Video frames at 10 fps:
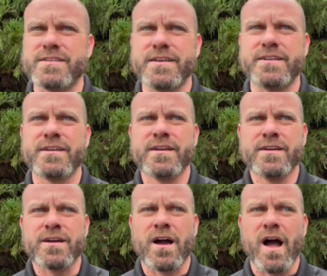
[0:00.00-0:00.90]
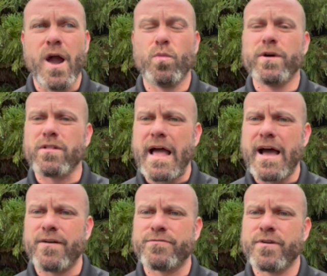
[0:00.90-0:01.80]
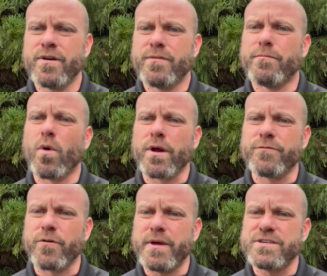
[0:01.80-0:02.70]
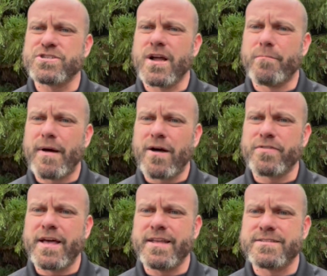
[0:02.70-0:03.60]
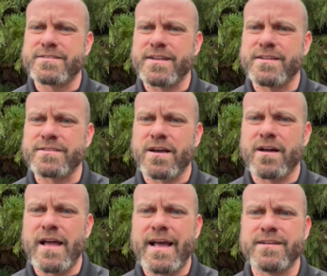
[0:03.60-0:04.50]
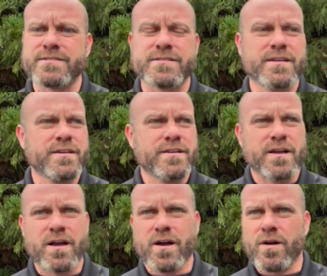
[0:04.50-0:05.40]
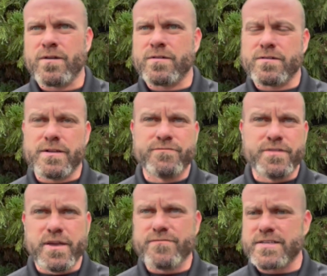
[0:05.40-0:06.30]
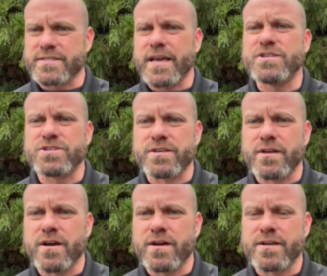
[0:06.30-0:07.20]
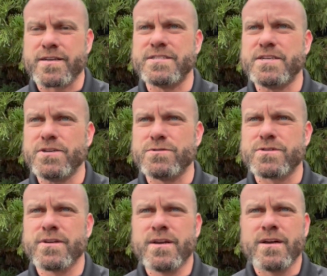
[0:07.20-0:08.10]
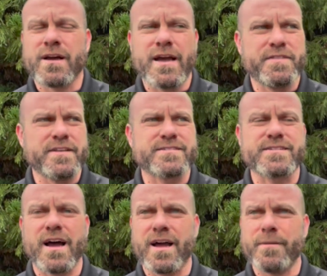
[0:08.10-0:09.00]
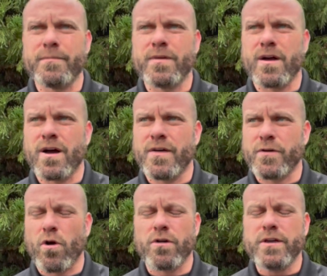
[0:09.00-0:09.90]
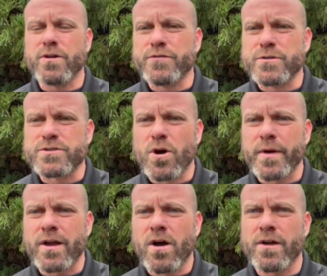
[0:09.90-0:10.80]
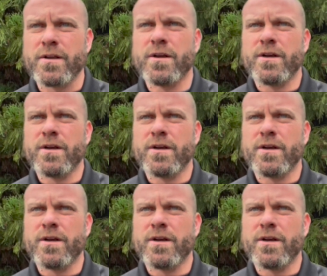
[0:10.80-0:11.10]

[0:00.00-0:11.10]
did. I will have more information about that incident as the investigation continues. At this time, there are interviews going on.